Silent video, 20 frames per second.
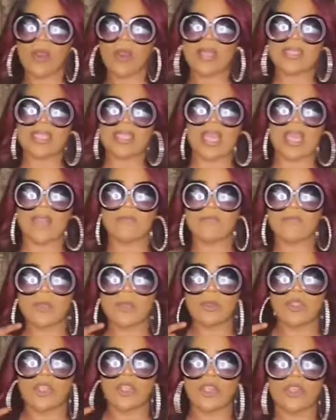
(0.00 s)
present, and
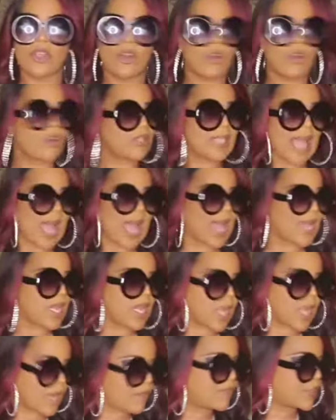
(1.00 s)
future girls, I
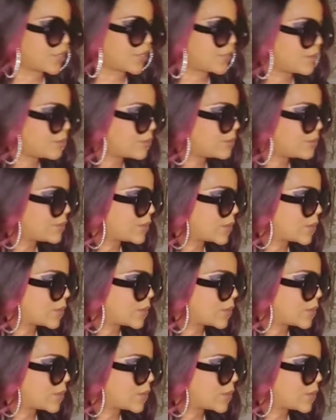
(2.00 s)
love you.